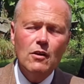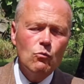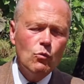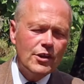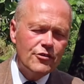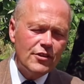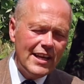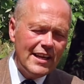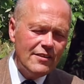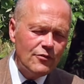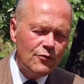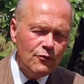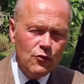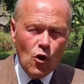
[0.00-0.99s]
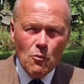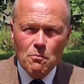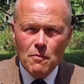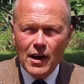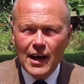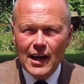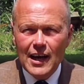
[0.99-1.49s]
which is
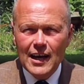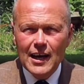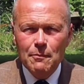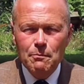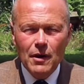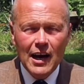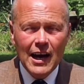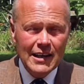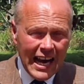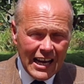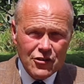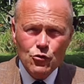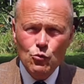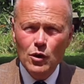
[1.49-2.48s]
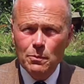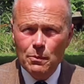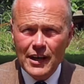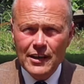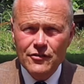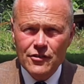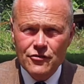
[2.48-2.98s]
from uh, a, an actual
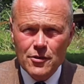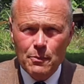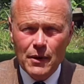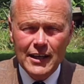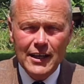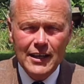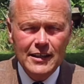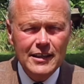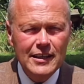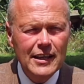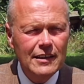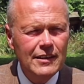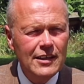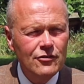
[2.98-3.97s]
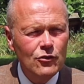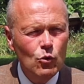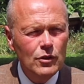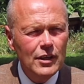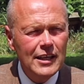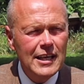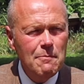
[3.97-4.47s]
place in Japan. It's
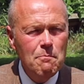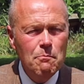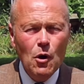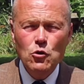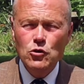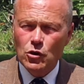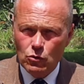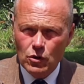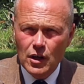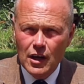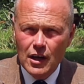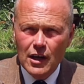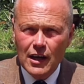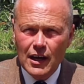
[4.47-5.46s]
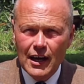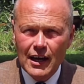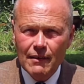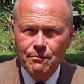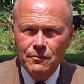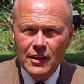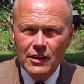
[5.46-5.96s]
called the Jimbocho
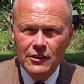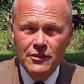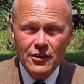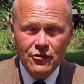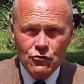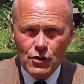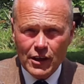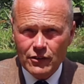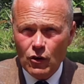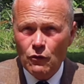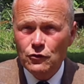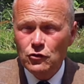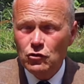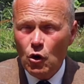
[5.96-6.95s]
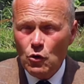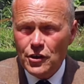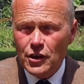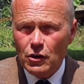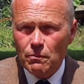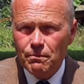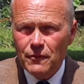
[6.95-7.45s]
uh, district of
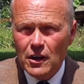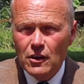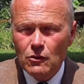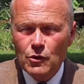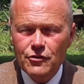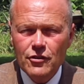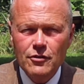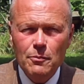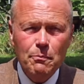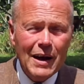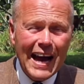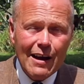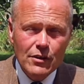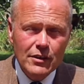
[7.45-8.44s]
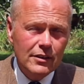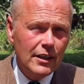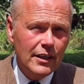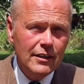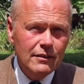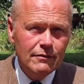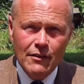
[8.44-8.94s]
Tokyo, which is
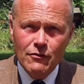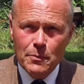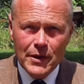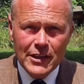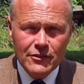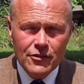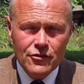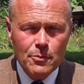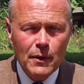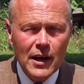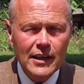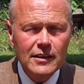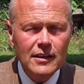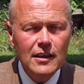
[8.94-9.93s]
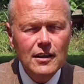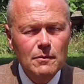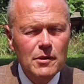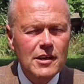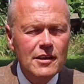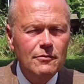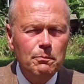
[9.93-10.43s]
apparently, never been to Japan,
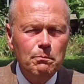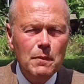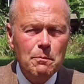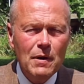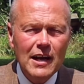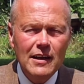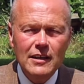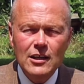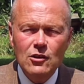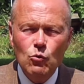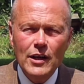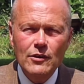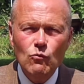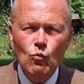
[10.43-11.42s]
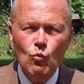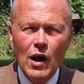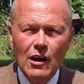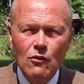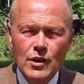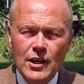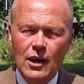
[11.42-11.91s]
but is apparently quite
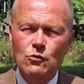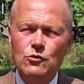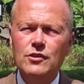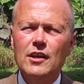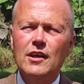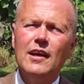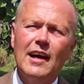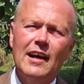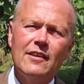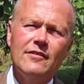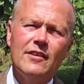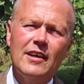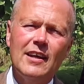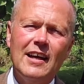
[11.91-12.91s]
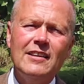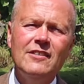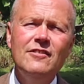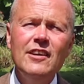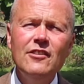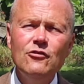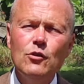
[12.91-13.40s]
well renowned as a, a
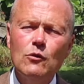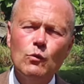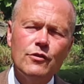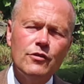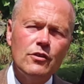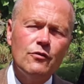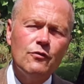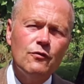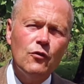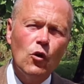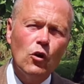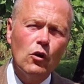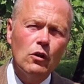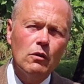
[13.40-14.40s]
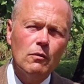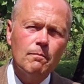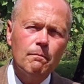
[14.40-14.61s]
district which is full